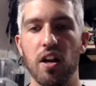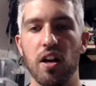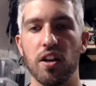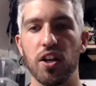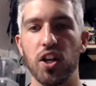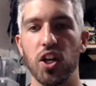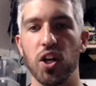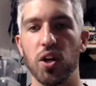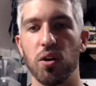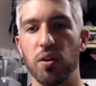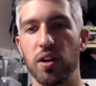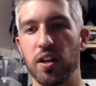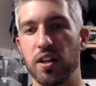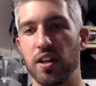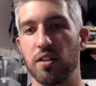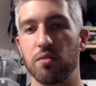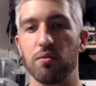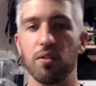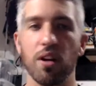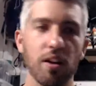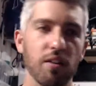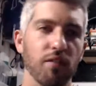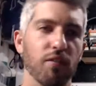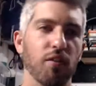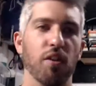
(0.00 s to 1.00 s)
it can
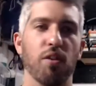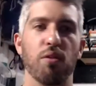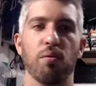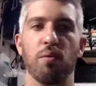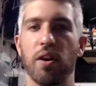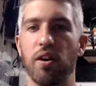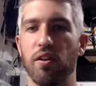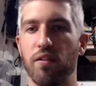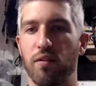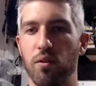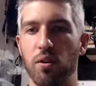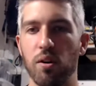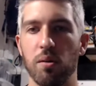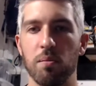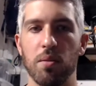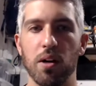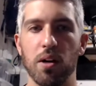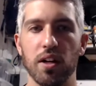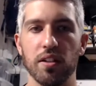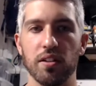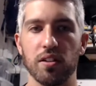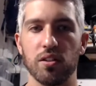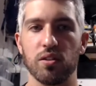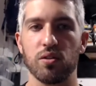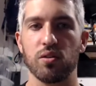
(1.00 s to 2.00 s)
run for 3 or 4
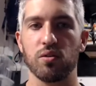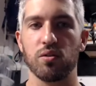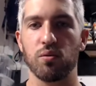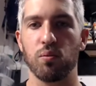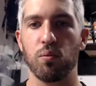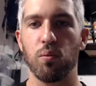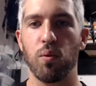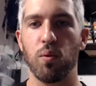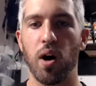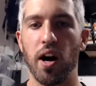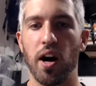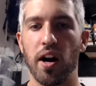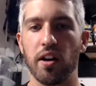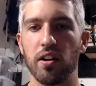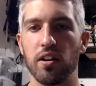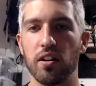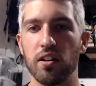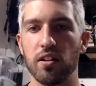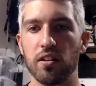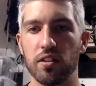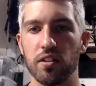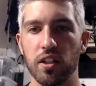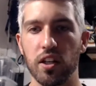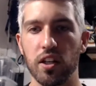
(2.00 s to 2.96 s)
months while